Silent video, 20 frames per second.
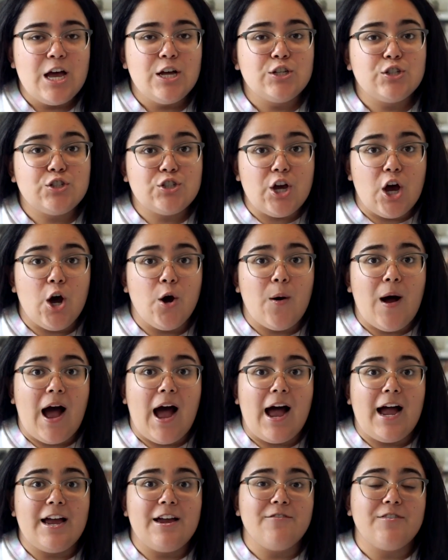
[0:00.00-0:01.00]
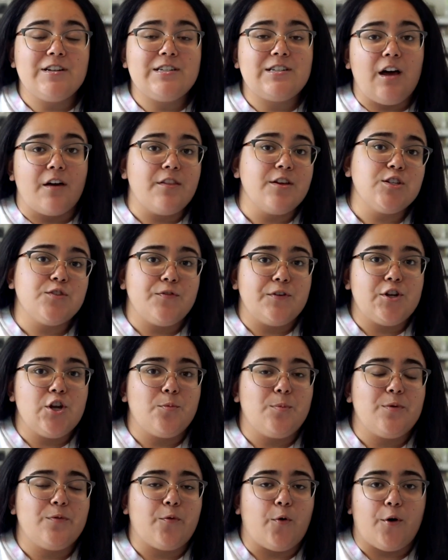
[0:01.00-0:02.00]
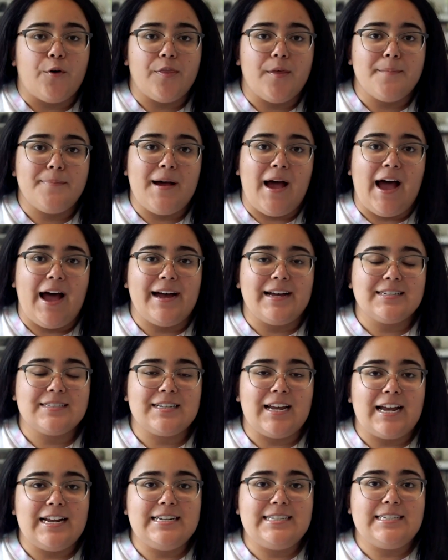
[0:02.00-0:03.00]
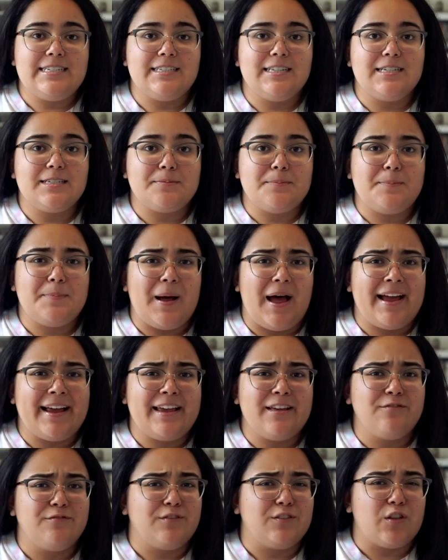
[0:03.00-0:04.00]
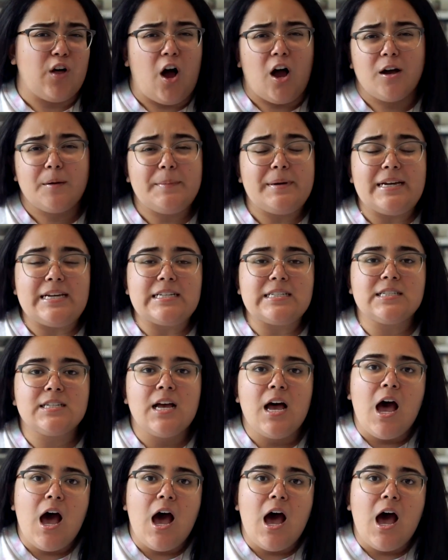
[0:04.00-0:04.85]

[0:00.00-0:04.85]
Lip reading: So I've done this video before in the past. I did it back in Vlogmas.